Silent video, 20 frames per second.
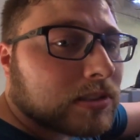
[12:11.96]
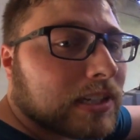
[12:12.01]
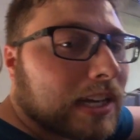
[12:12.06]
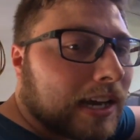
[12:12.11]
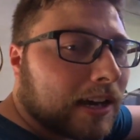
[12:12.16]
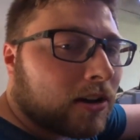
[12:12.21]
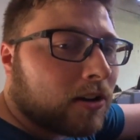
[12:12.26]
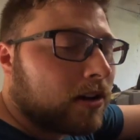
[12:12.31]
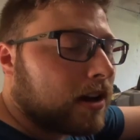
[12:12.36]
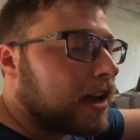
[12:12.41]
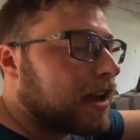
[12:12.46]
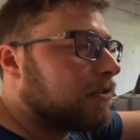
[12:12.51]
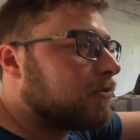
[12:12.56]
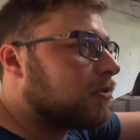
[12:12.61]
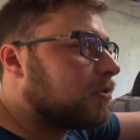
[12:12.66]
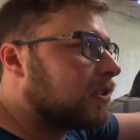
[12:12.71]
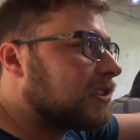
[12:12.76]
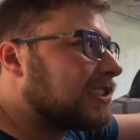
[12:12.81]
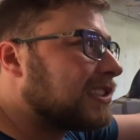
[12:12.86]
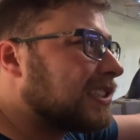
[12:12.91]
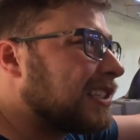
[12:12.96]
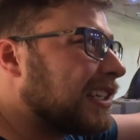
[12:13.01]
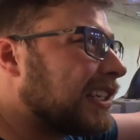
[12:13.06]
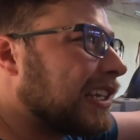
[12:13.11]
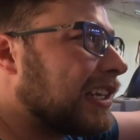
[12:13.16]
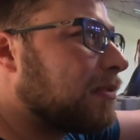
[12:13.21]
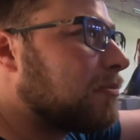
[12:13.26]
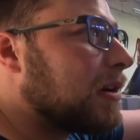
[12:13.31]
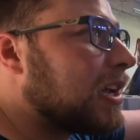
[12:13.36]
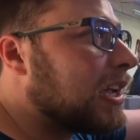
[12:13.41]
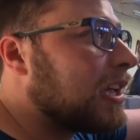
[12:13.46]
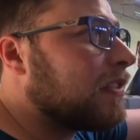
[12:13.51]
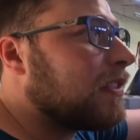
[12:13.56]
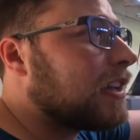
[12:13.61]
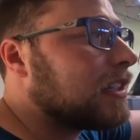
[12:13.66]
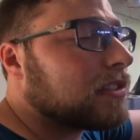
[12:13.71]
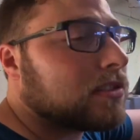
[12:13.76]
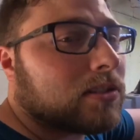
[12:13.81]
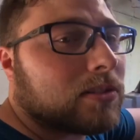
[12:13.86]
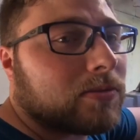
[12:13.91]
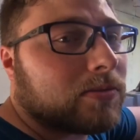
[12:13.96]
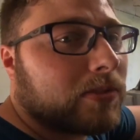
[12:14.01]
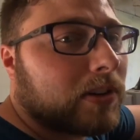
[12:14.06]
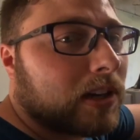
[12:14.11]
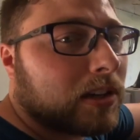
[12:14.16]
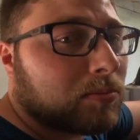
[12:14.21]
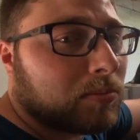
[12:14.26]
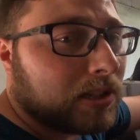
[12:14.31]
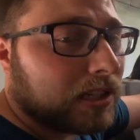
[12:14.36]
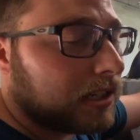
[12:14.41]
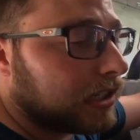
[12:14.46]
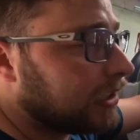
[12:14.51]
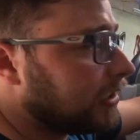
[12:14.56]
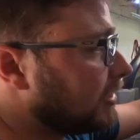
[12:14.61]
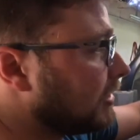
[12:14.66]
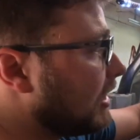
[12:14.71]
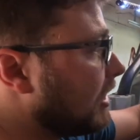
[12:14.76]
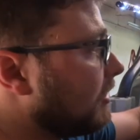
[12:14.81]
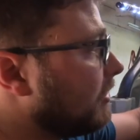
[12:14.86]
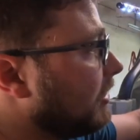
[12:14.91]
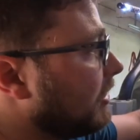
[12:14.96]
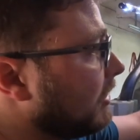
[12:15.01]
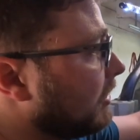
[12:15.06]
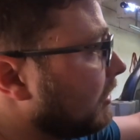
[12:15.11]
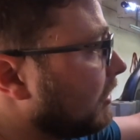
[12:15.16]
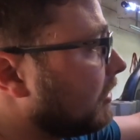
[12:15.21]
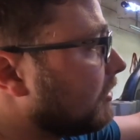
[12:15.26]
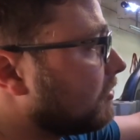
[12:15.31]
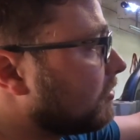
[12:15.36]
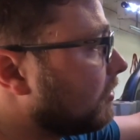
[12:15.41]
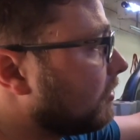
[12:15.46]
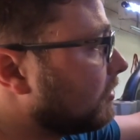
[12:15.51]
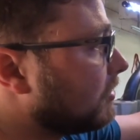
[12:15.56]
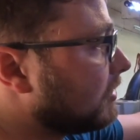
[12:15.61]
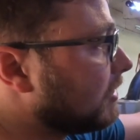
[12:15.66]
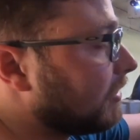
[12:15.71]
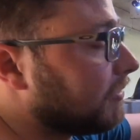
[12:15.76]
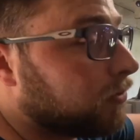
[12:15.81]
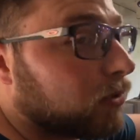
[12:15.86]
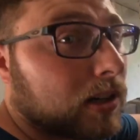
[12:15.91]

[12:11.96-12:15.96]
Now, everyone's thinking, man, that's no fun because how are you going to control stuff?